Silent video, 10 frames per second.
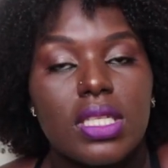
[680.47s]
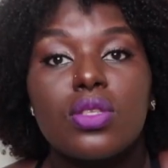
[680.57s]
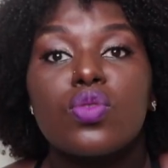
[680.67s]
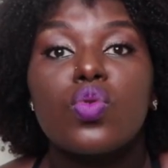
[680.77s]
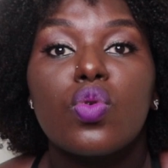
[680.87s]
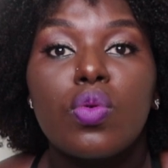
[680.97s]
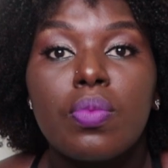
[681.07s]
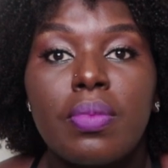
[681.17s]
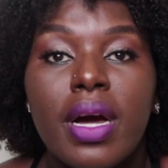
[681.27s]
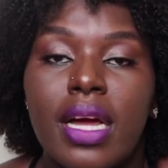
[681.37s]
It's too
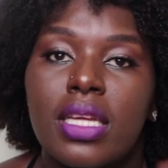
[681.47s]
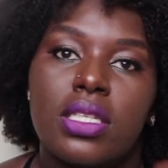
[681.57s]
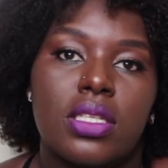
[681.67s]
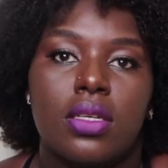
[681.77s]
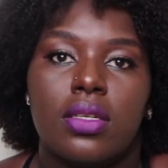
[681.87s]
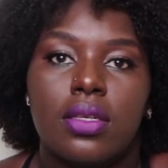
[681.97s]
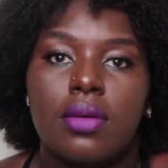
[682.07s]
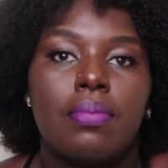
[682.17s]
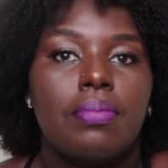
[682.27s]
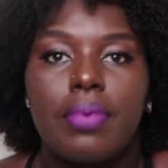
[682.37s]
much
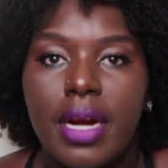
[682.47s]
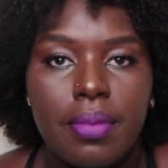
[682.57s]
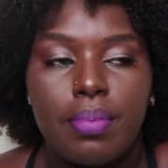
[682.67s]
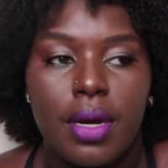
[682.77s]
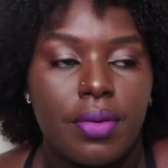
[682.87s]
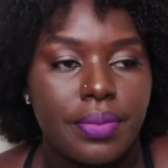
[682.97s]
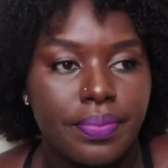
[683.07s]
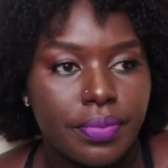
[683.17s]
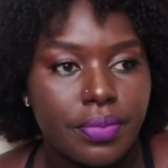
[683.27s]
bribery.